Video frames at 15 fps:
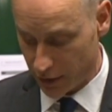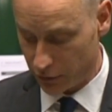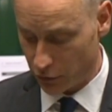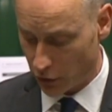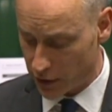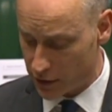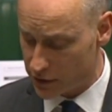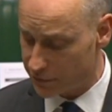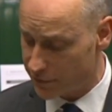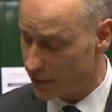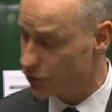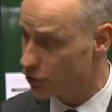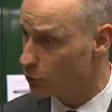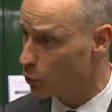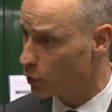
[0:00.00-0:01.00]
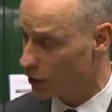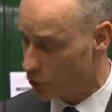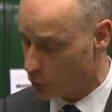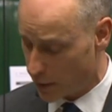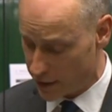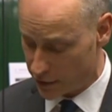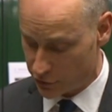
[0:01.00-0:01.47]
Non-intervention would
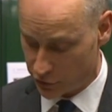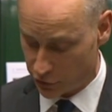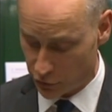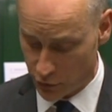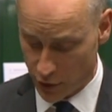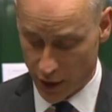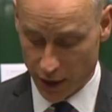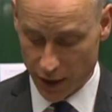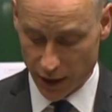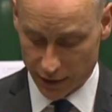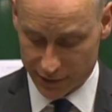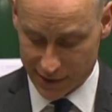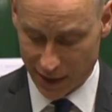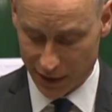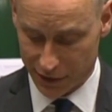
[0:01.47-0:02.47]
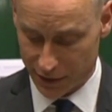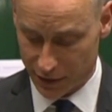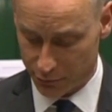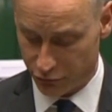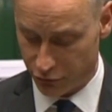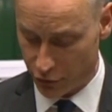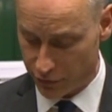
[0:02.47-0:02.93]
equate to a tacit
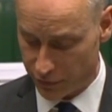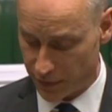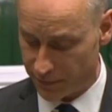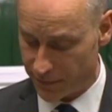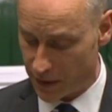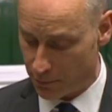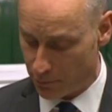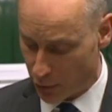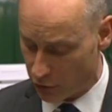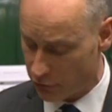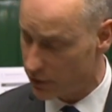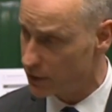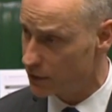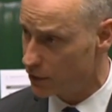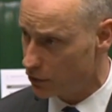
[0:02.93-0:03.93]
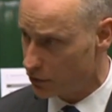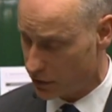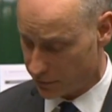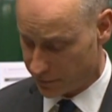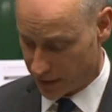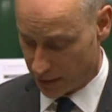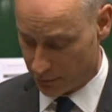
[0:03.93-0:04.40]
approval of the abhorrent use
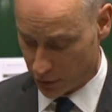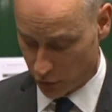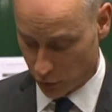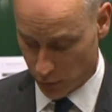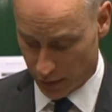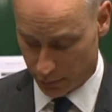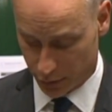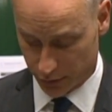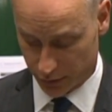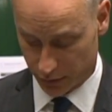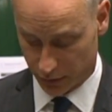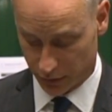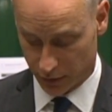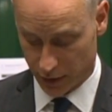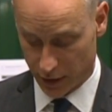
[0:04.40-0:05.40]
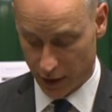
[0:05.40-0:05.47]
of chemical weapons.